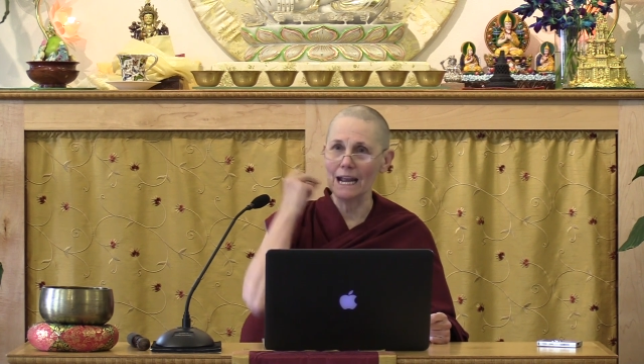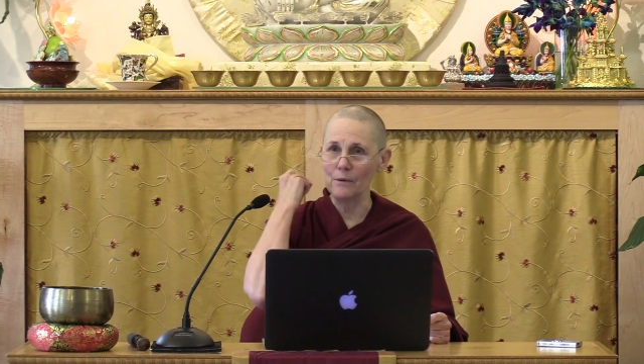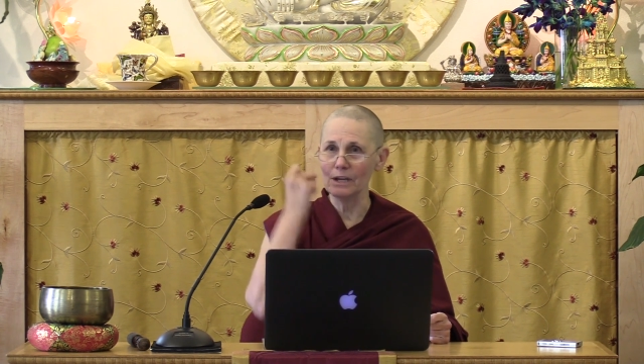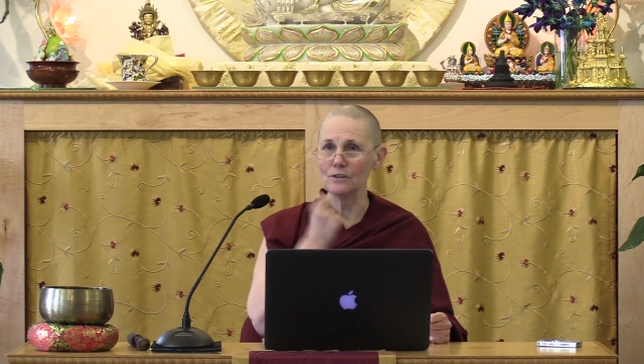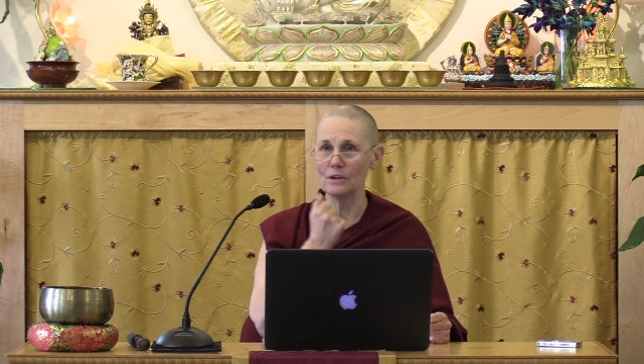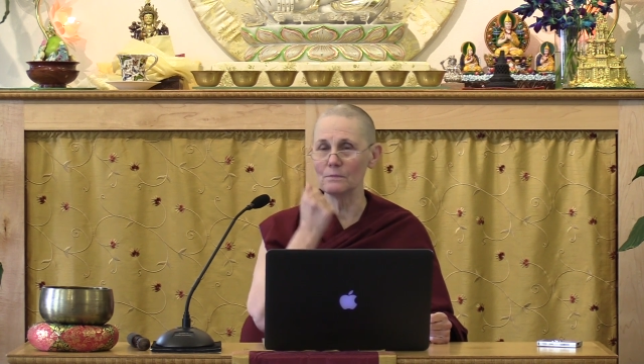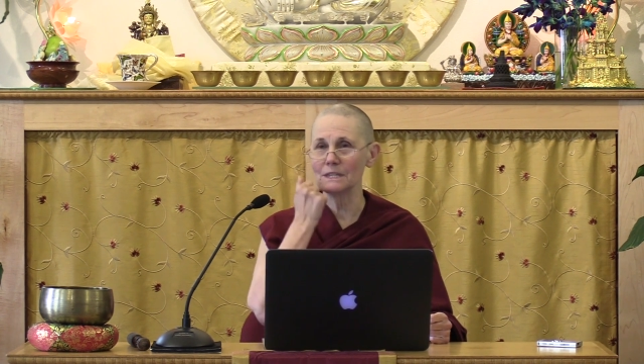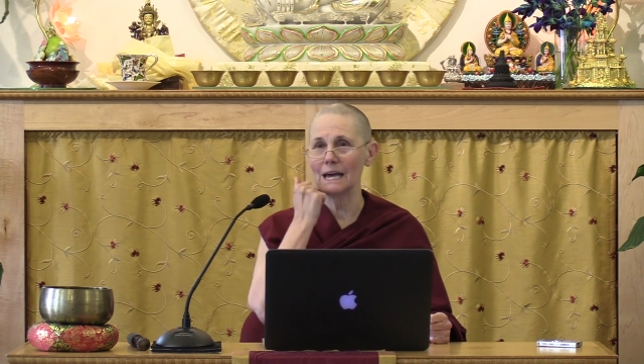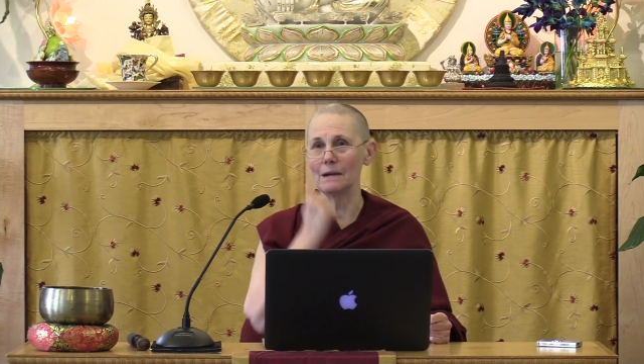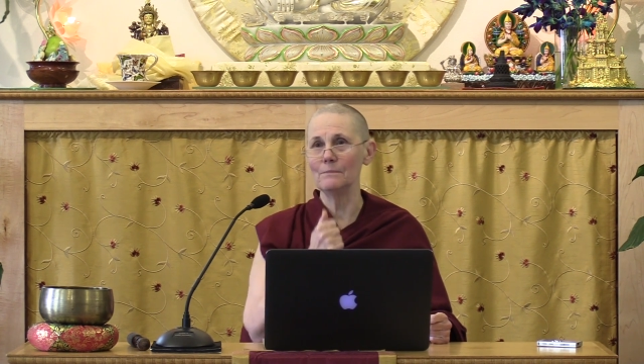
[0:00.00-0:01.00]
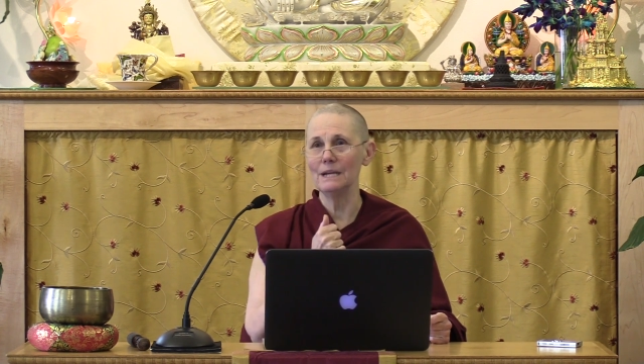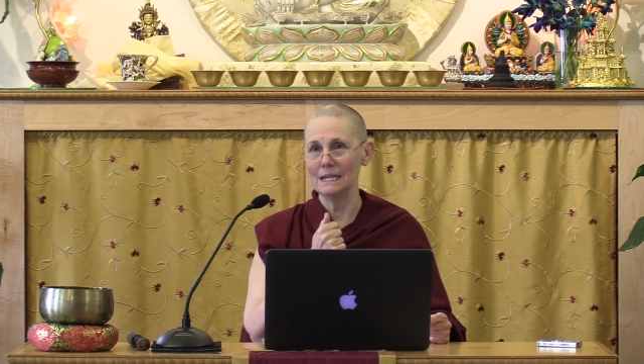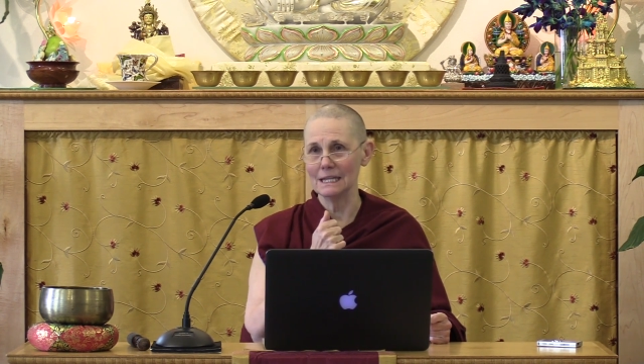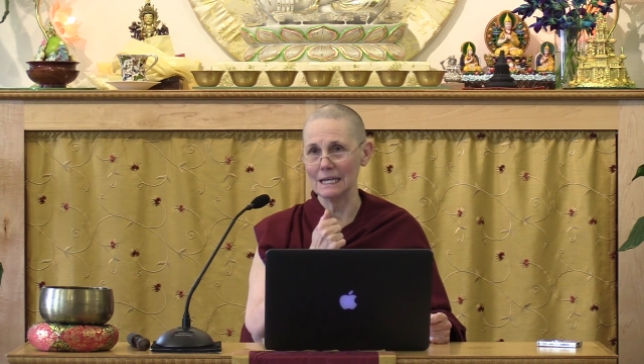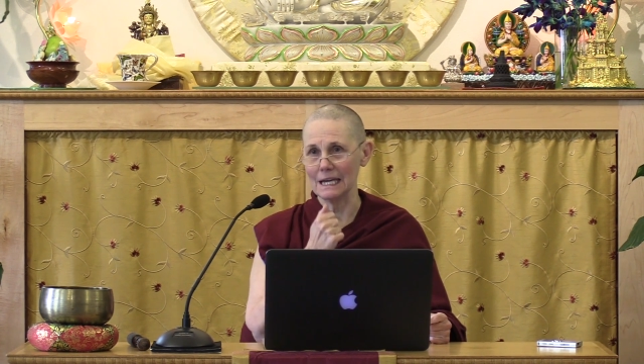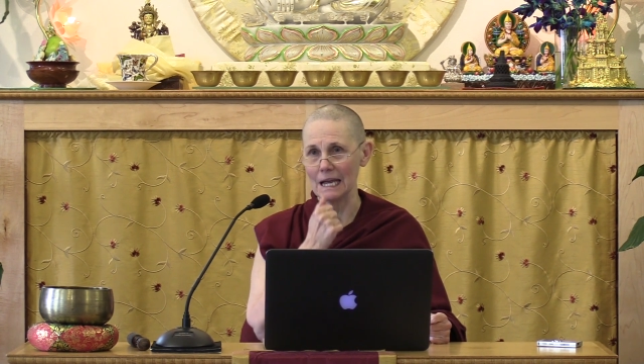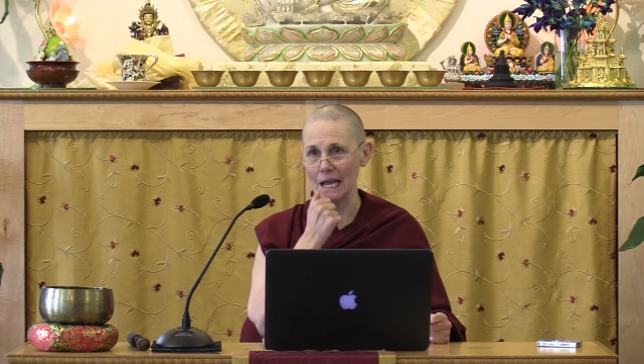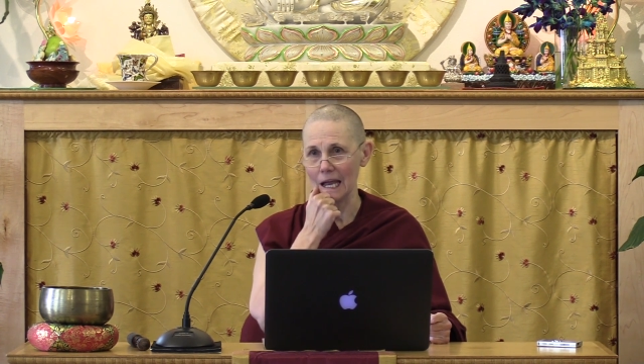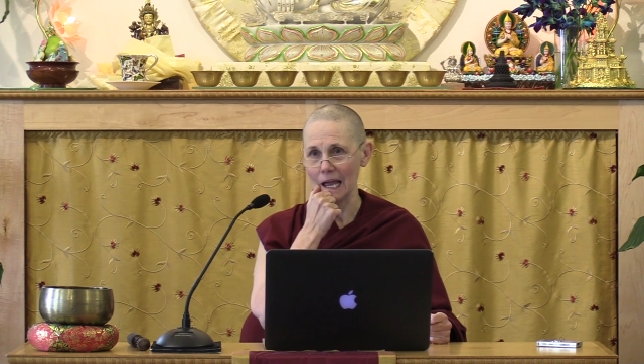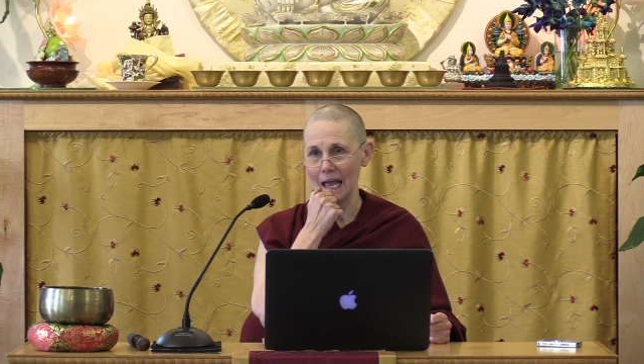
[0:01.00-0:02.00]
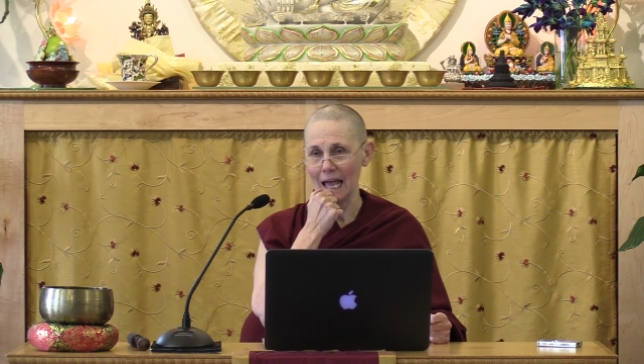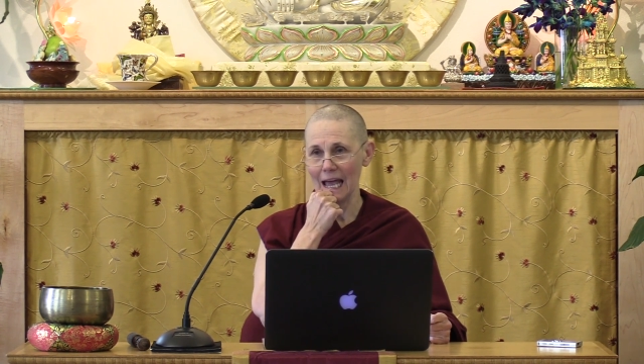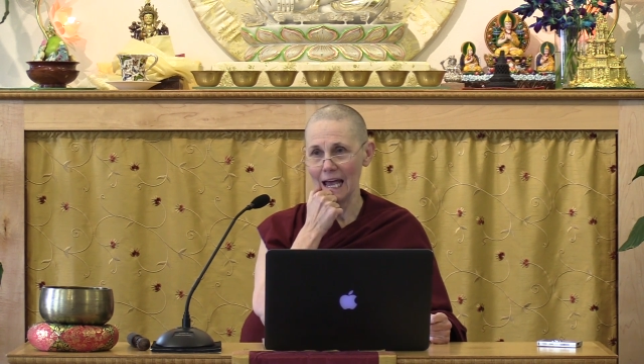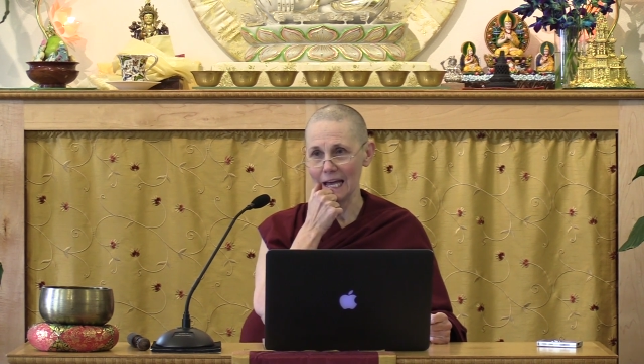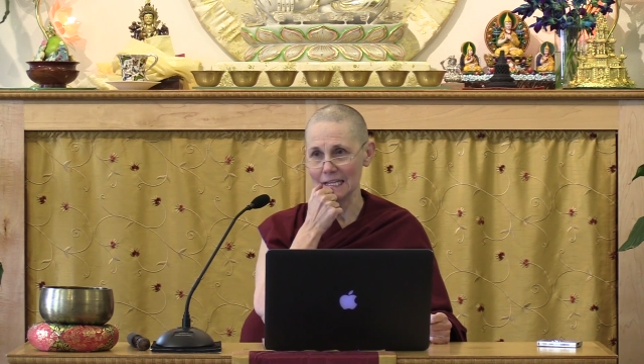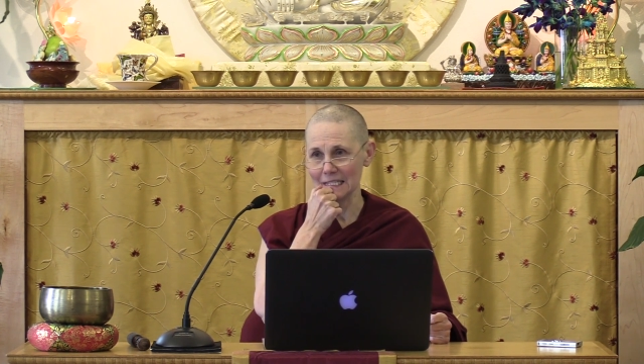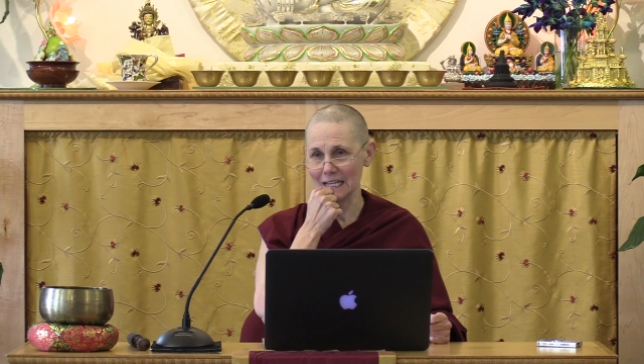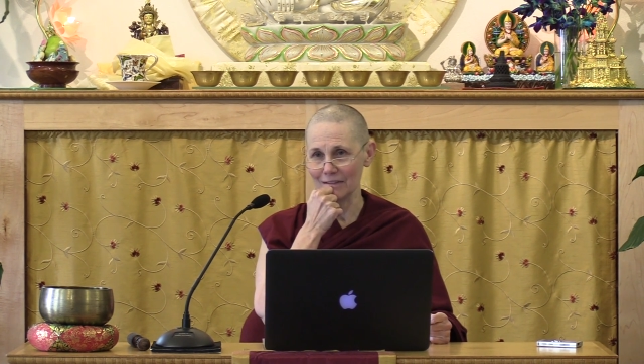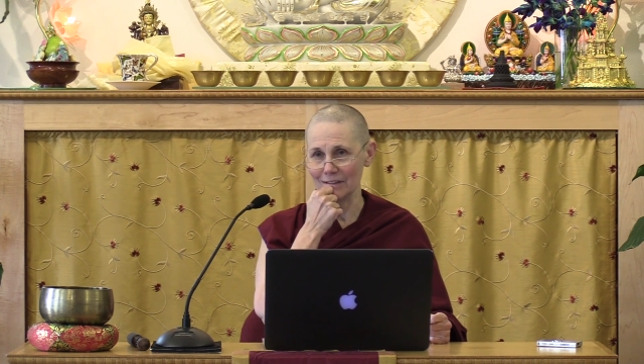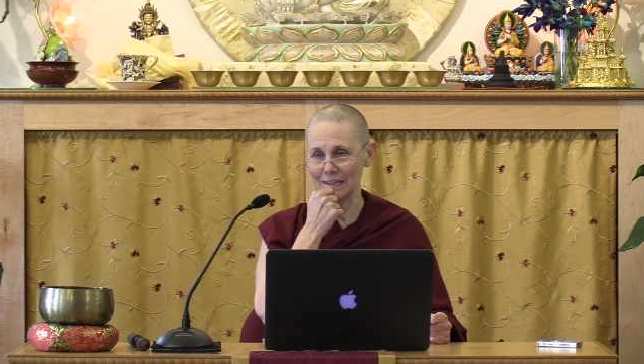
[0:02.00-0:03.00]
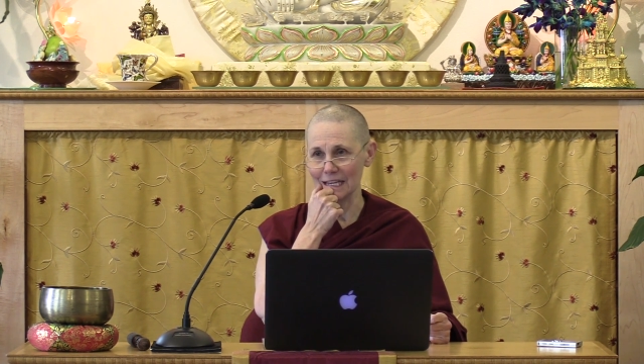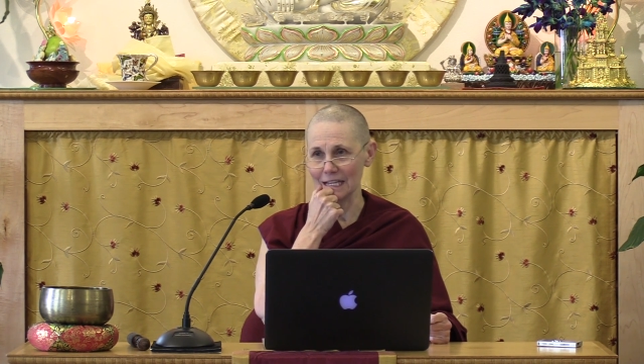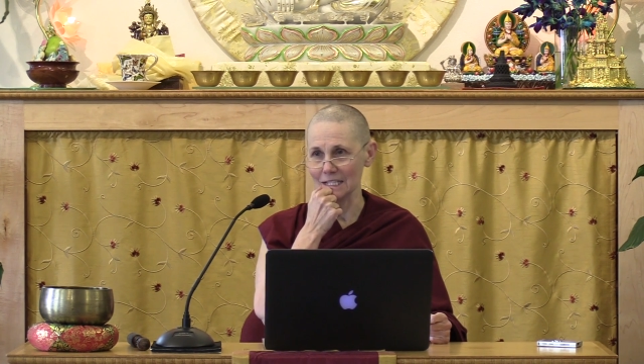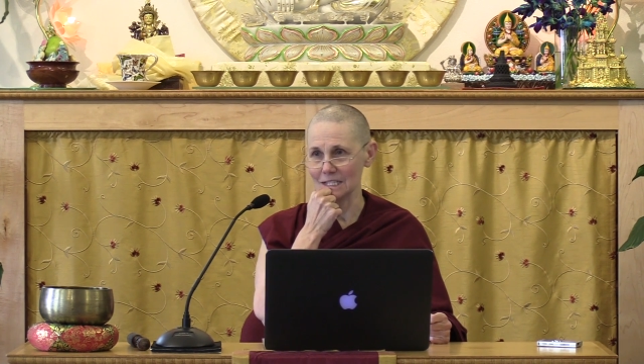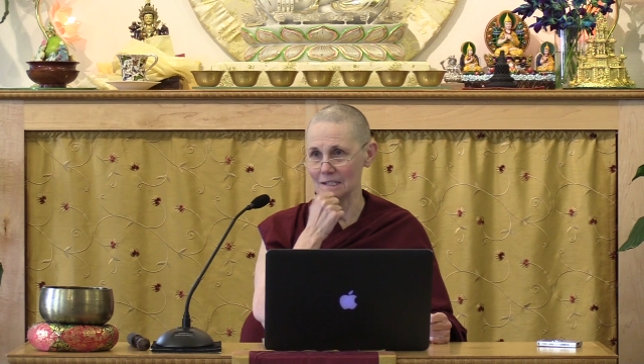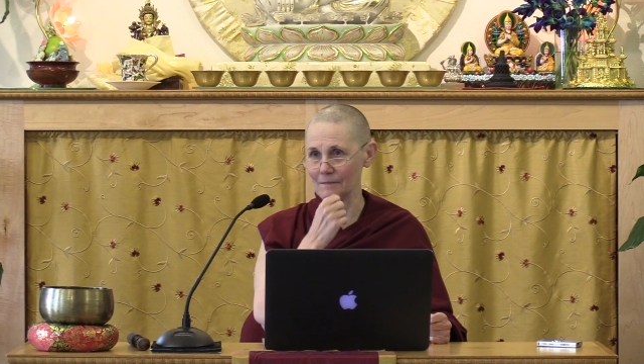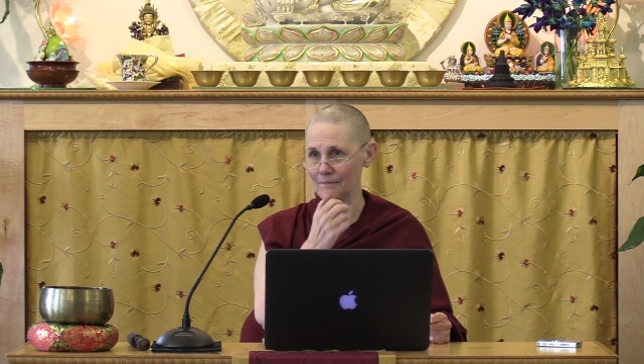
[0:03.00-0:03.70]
and we interpret that immediately as everything is,